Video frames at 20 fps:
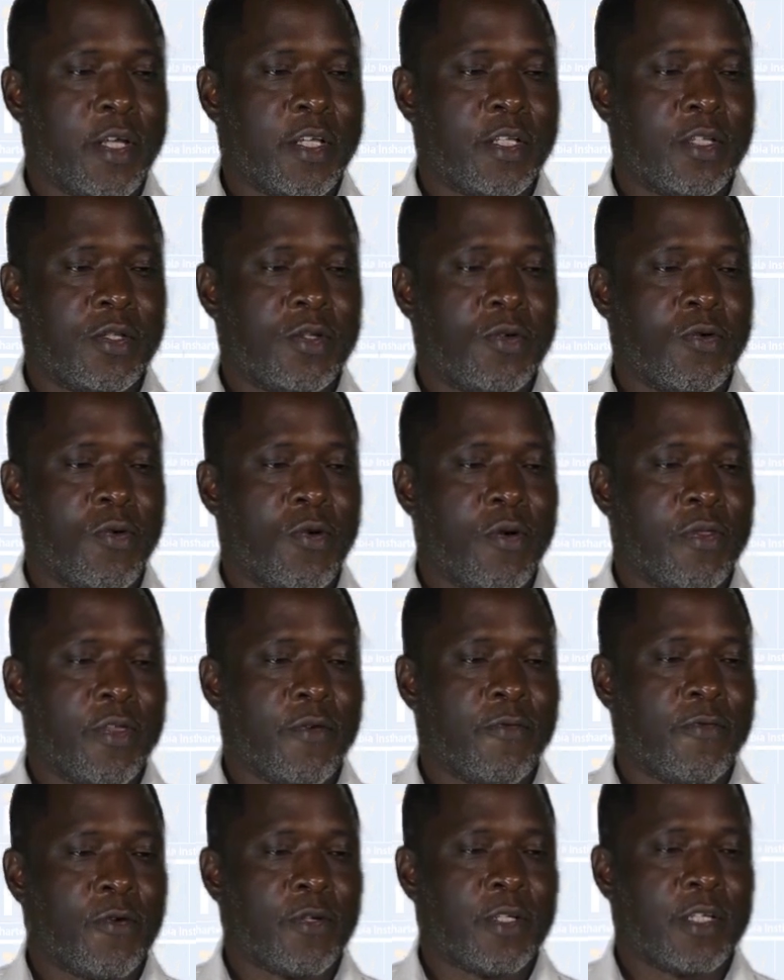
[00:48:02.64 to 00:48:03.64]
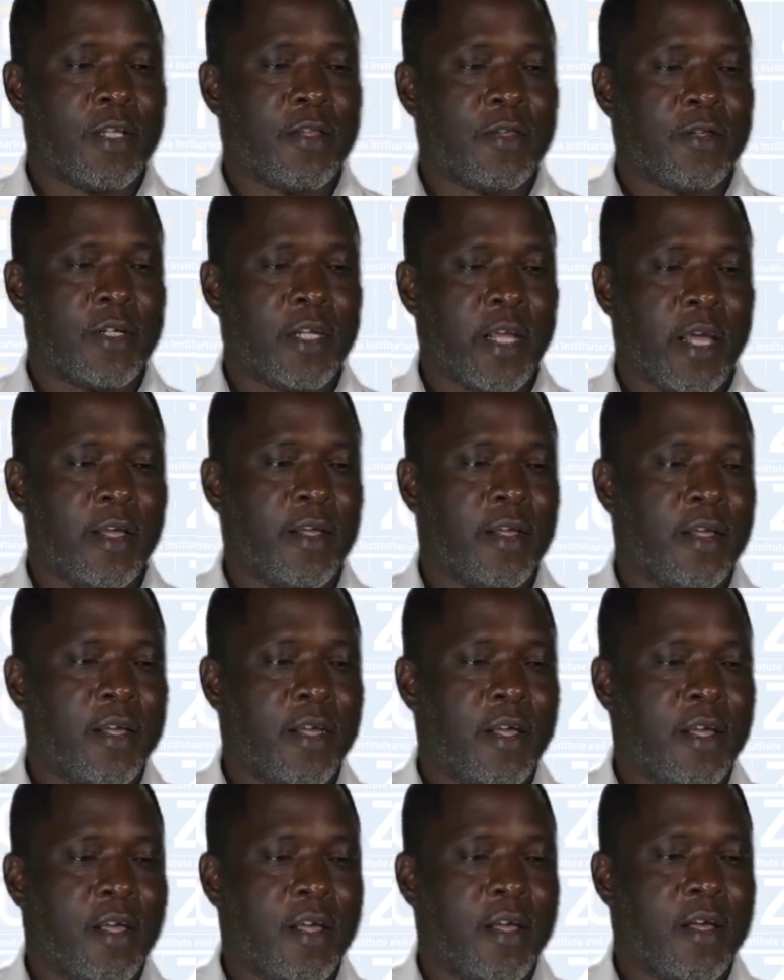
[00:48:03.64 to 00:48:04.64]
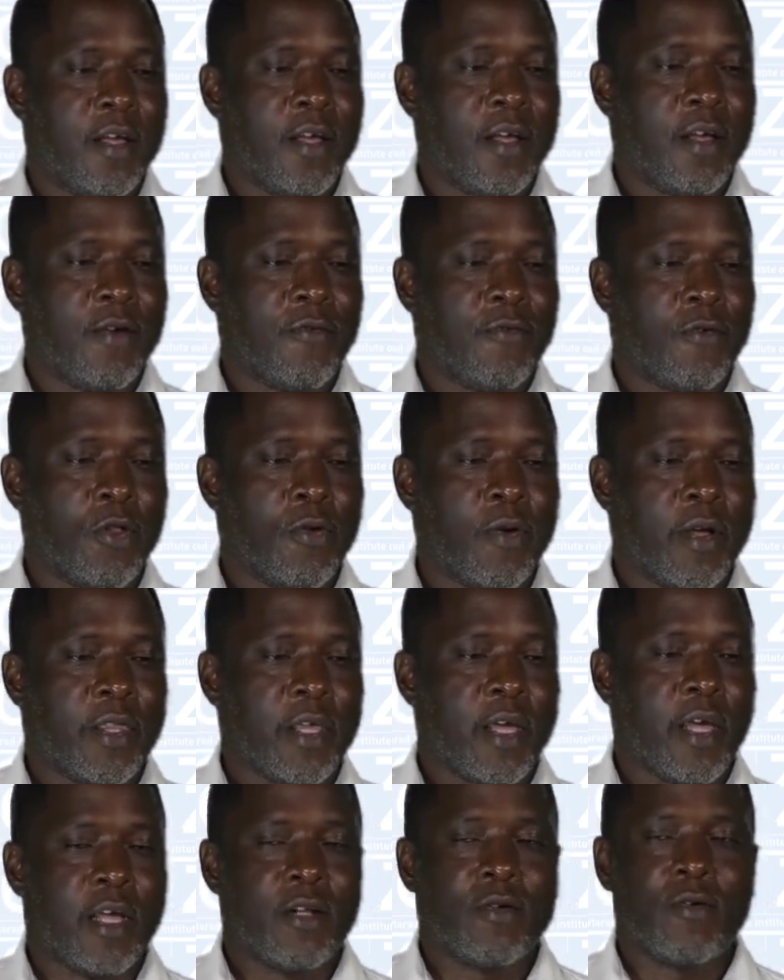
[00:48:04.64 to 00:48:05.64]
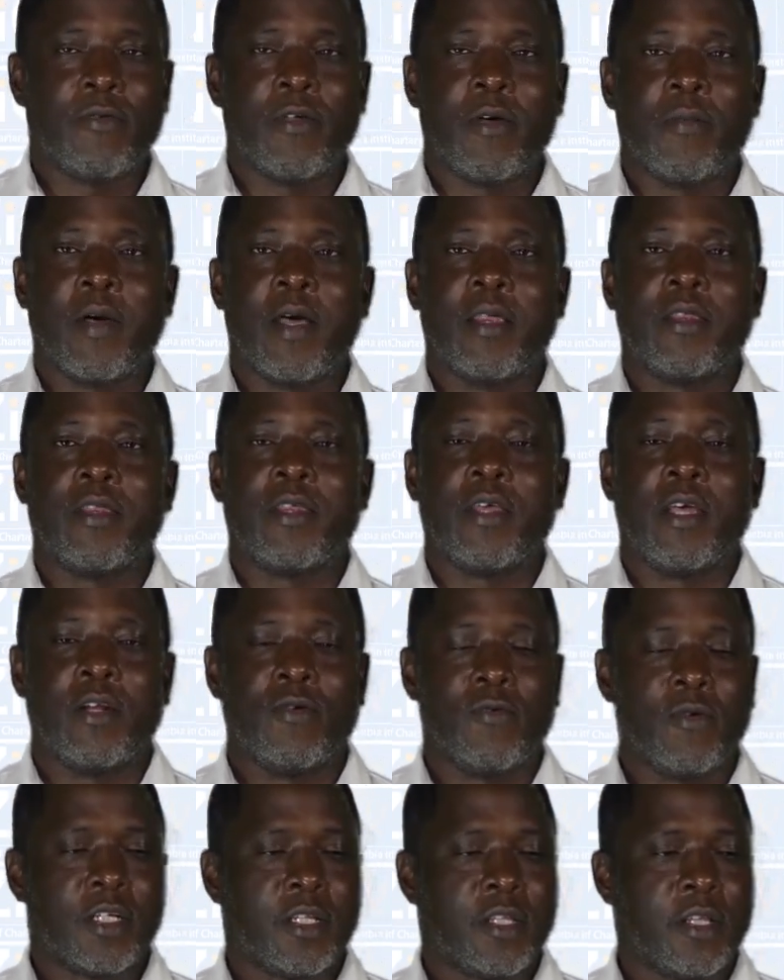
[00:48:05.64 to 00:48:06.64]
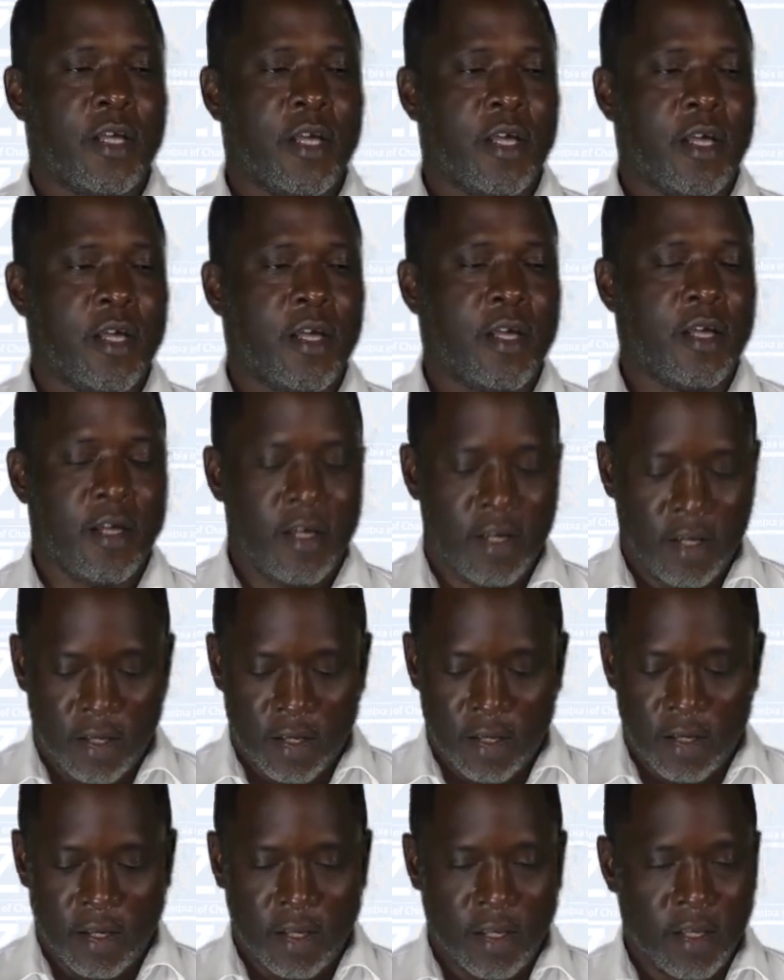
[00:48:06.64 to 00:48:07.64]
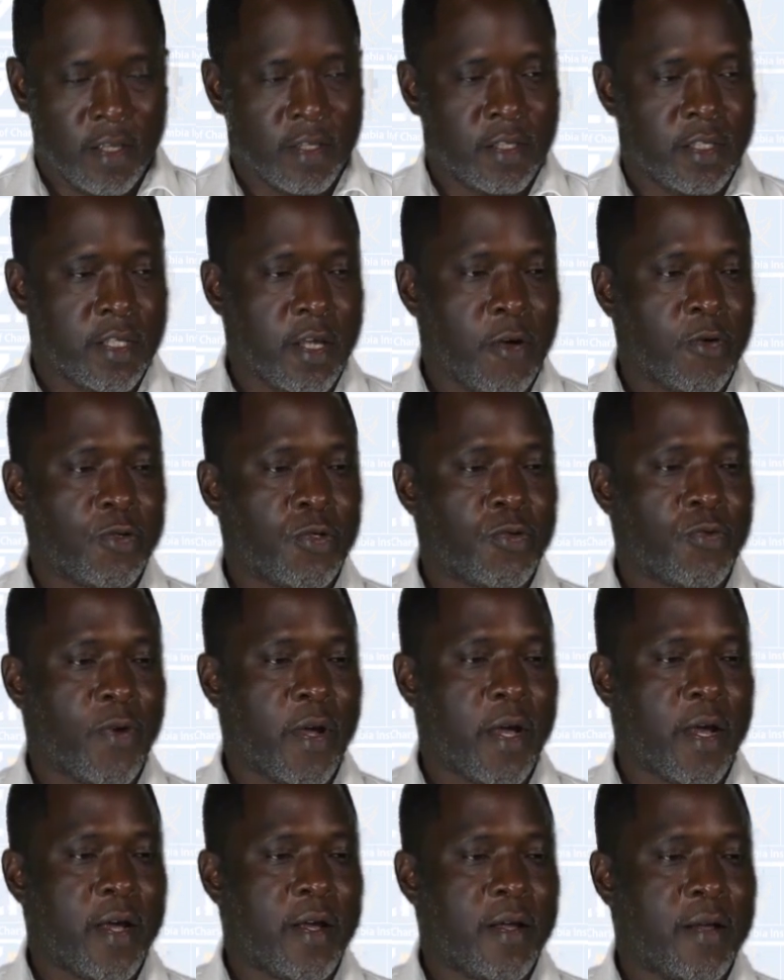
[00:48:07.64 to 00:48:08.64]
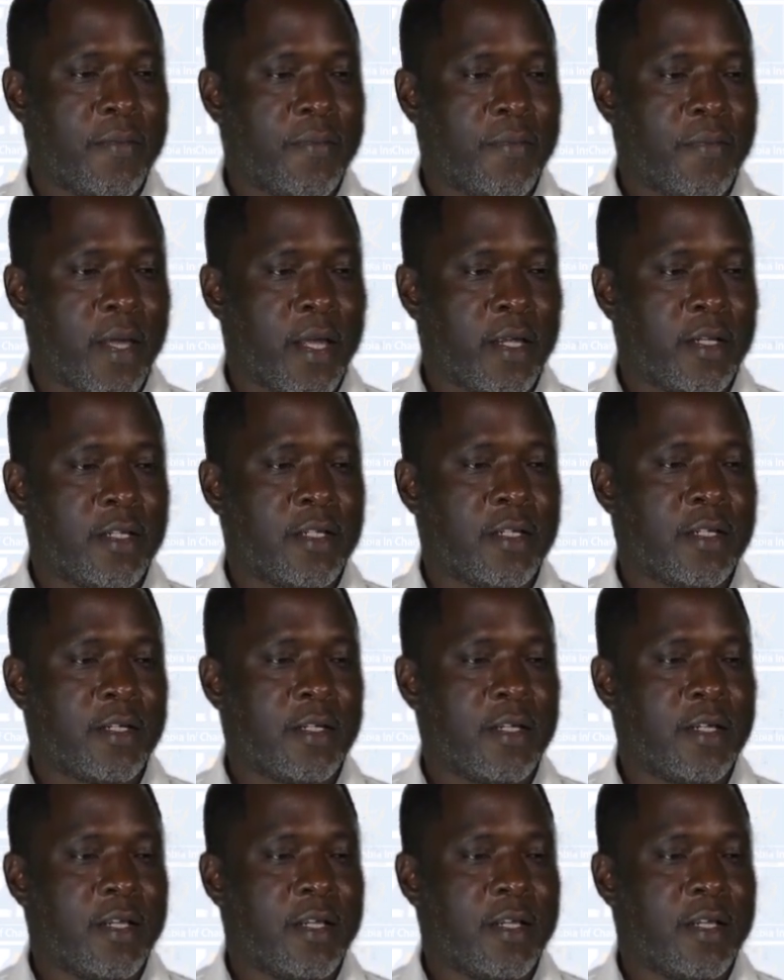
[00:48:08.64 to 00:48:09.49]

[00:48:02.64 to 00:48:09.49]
is due on the 14th day following the end of the month in which the sales were made.